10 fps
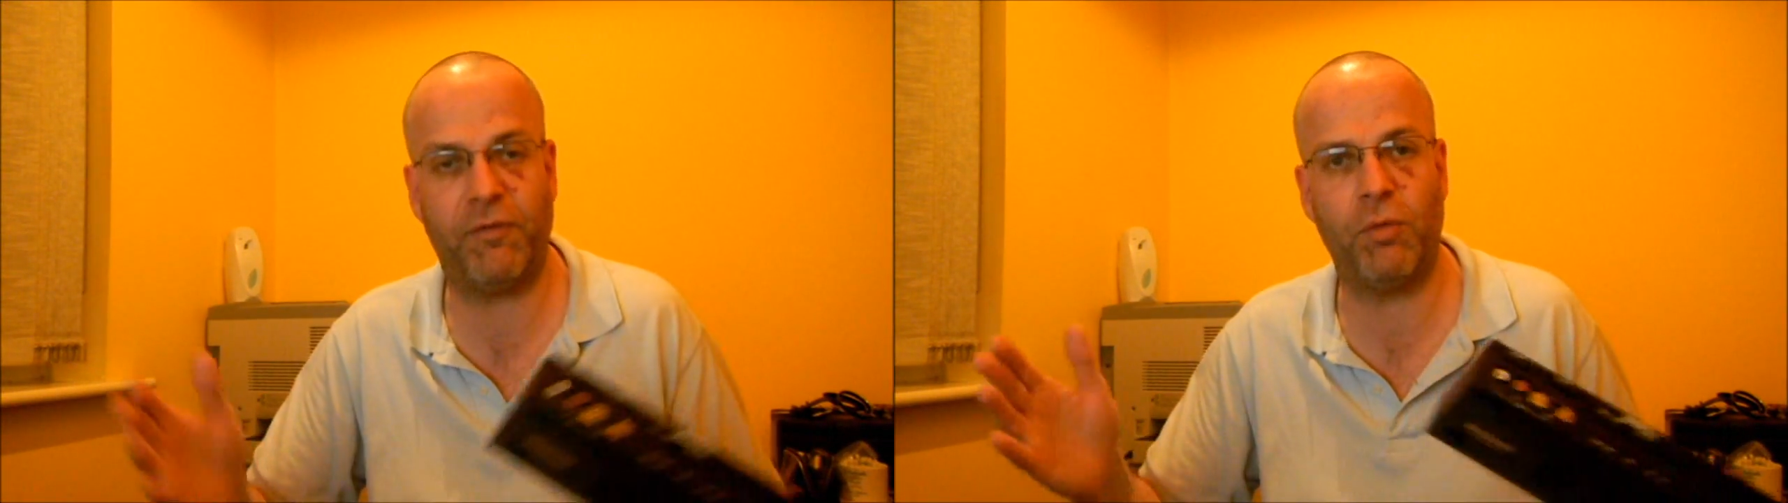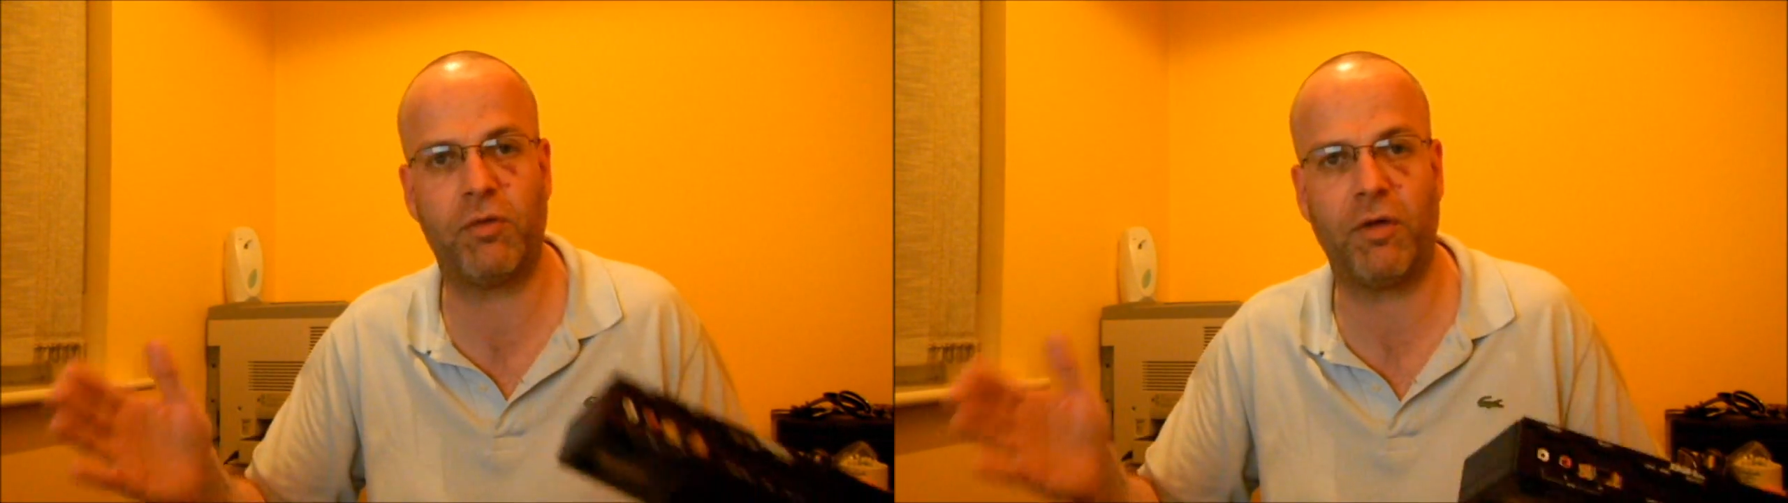
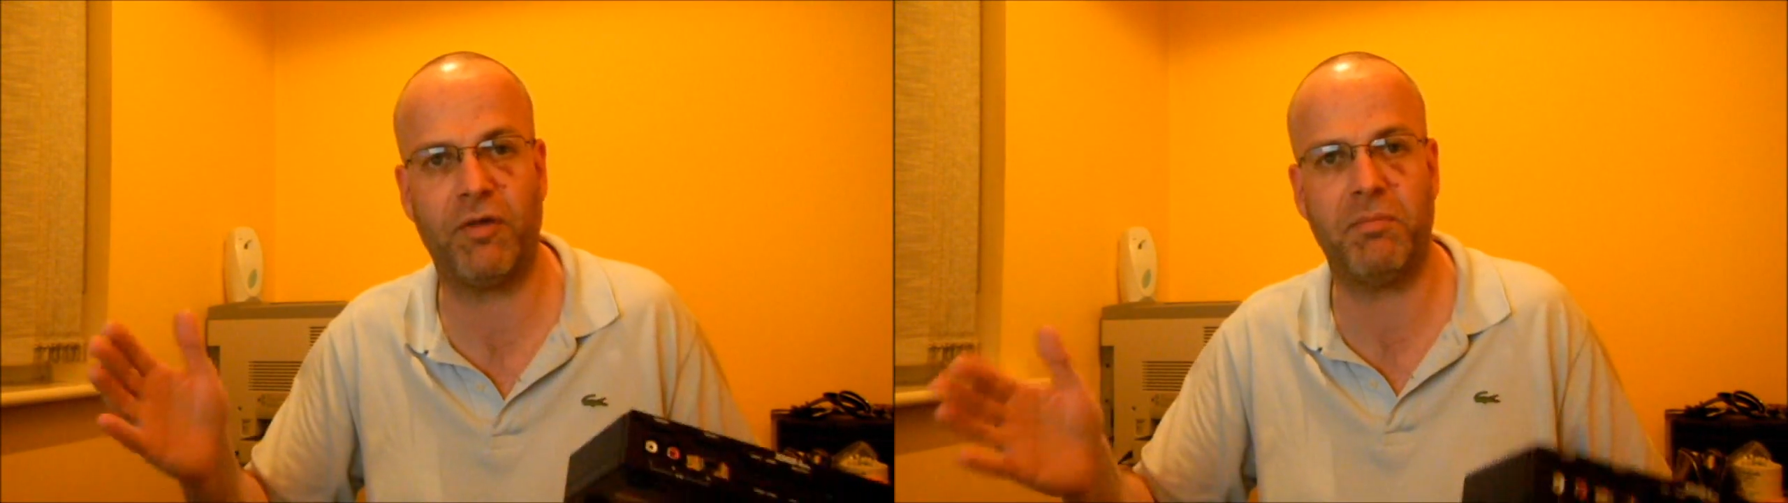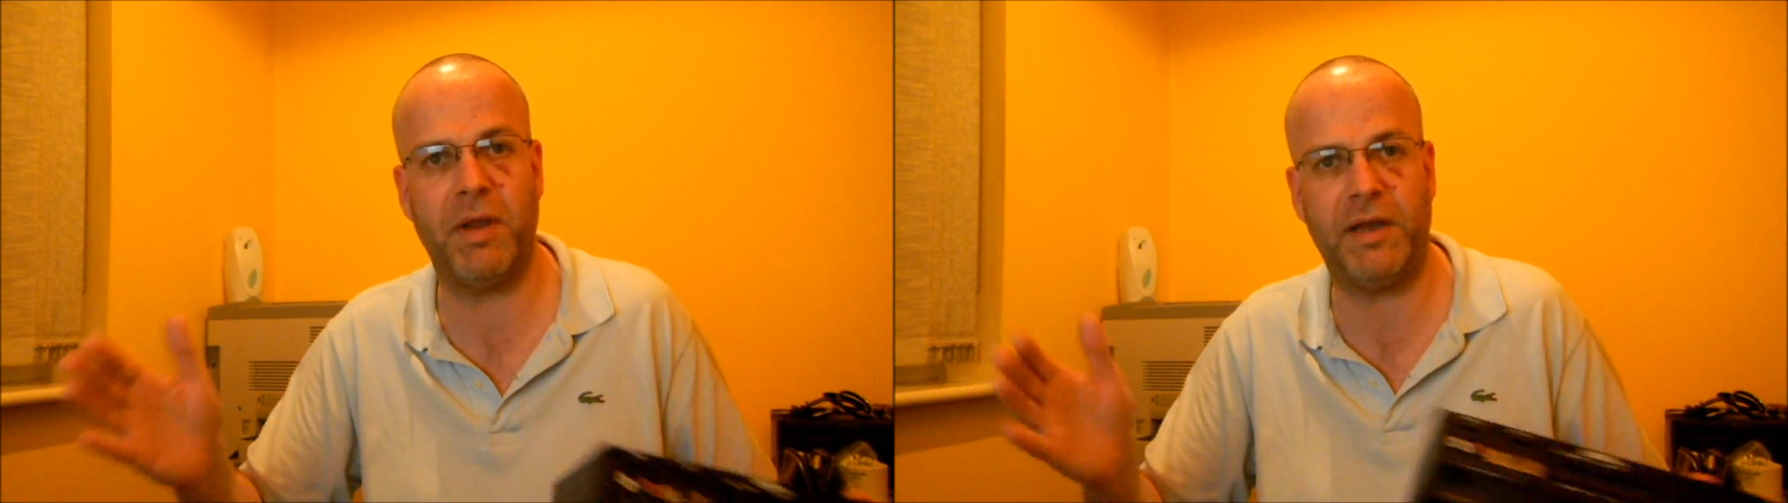
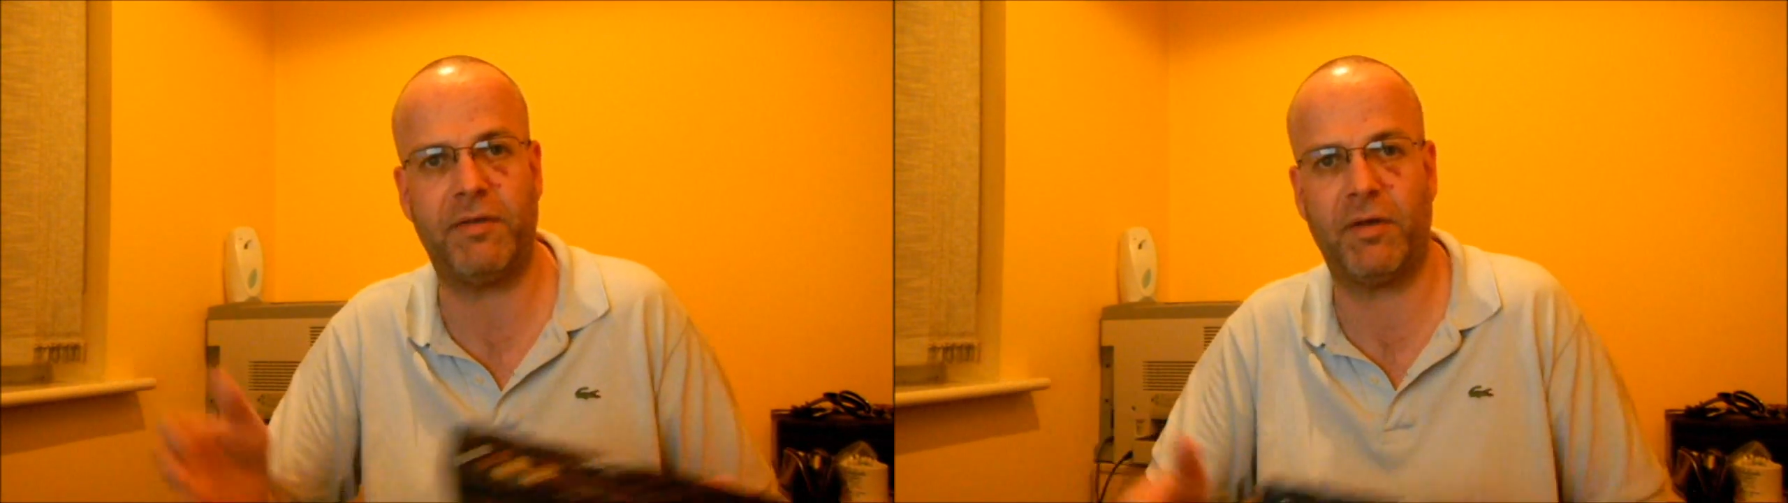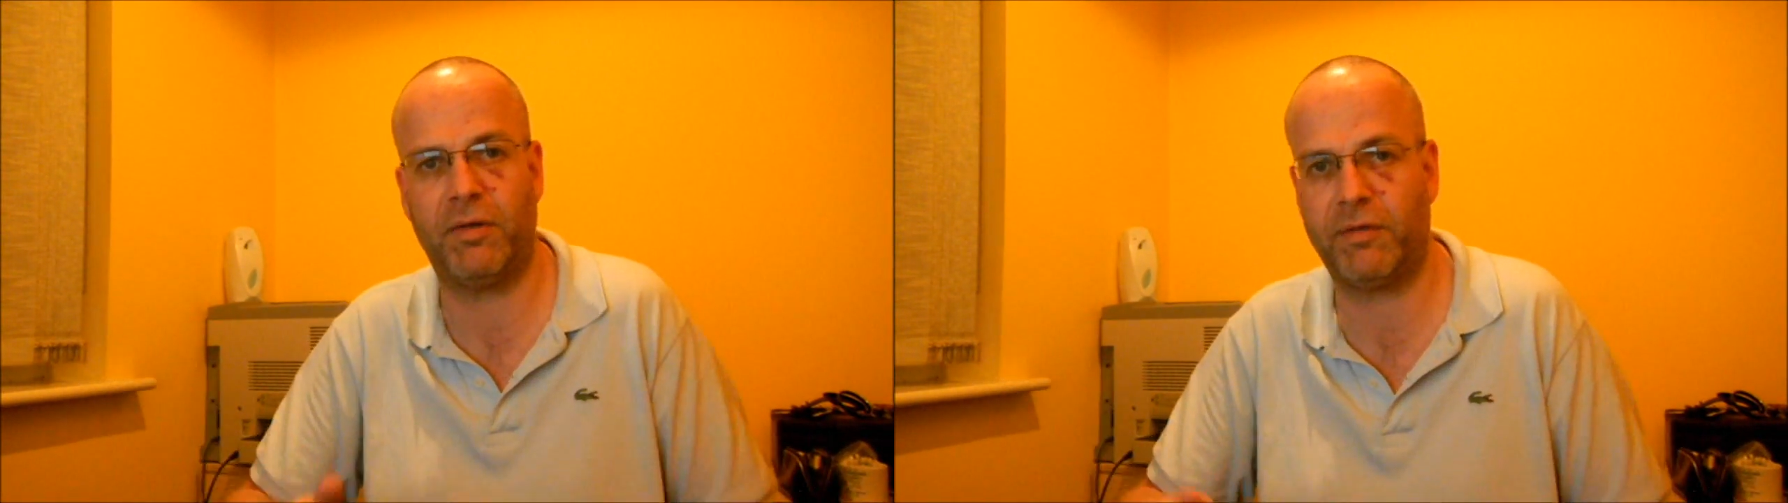full-size MIDI
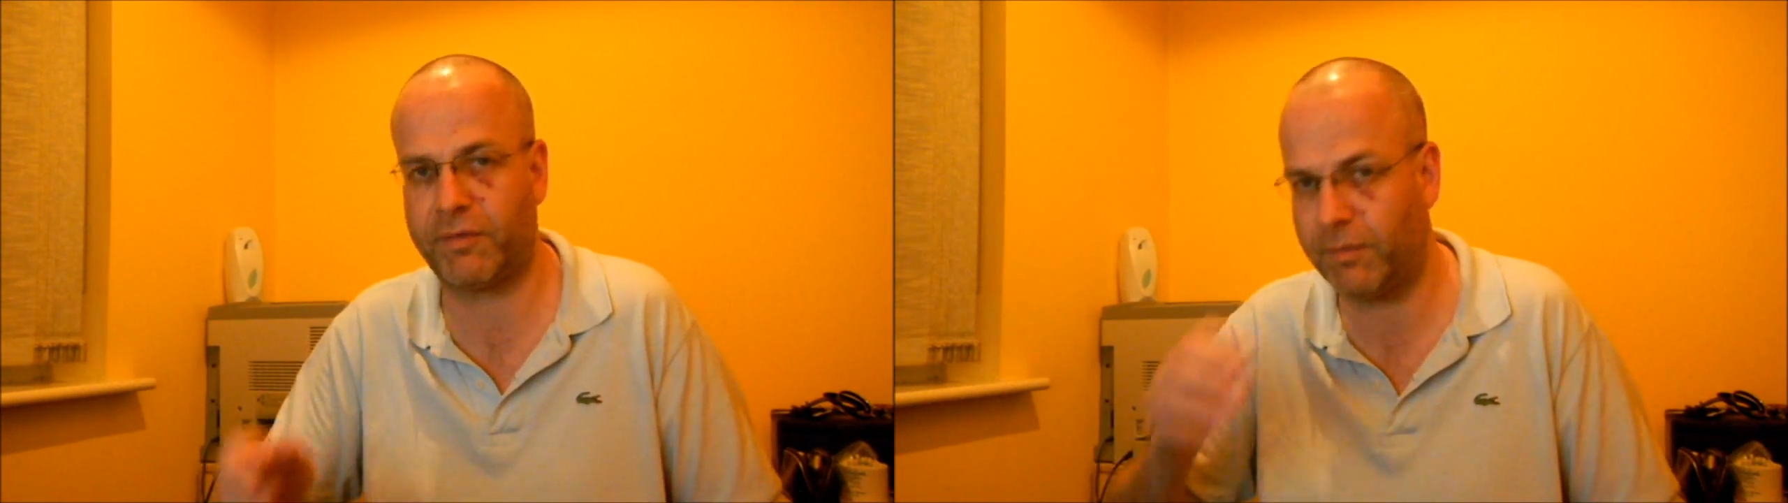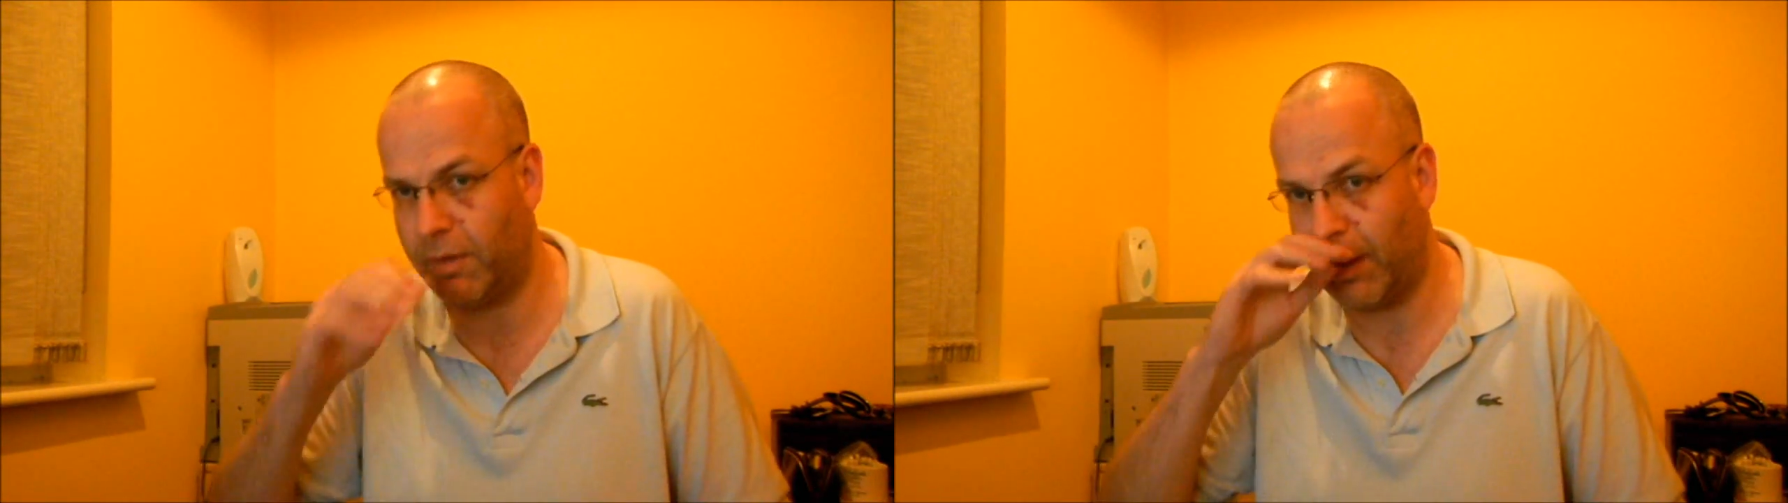size